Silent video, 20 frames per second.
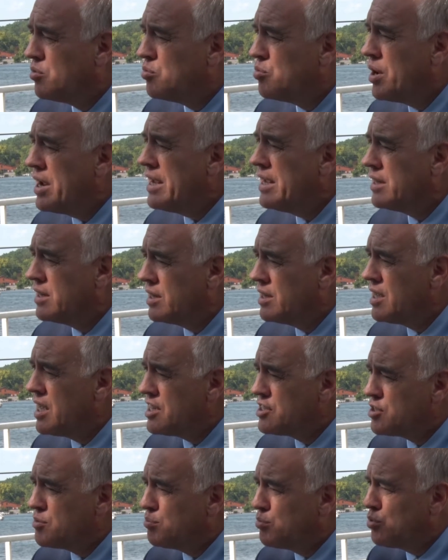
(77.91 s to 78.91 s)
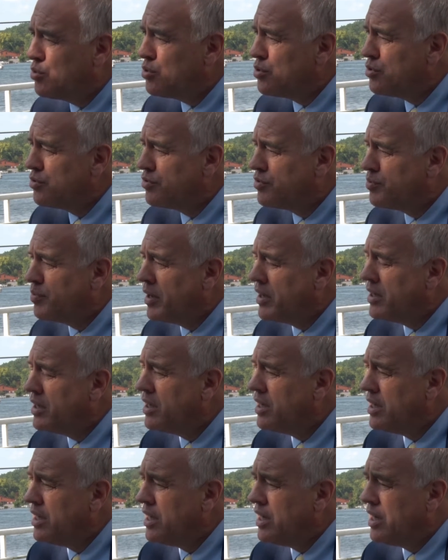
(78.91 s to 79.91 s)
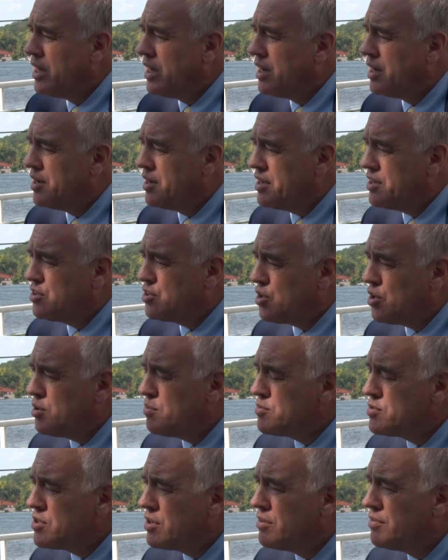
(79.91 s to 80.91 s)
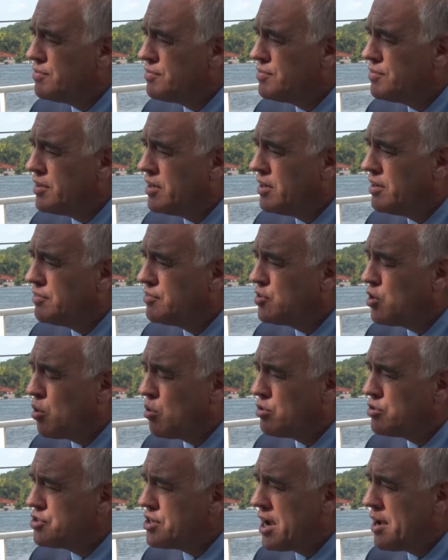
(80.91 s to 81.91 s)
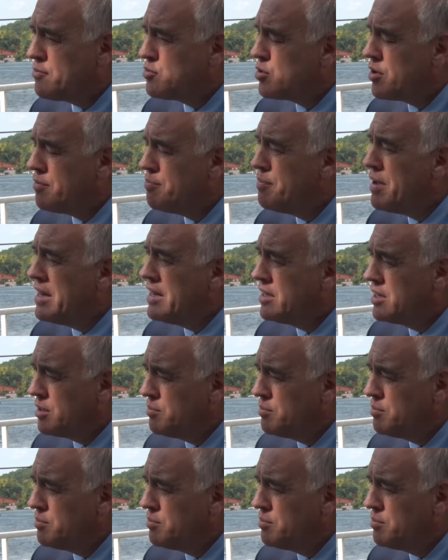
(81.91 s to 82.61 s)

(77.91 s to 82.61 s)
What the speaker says: rate has improved, but in terms of total jobs, we have many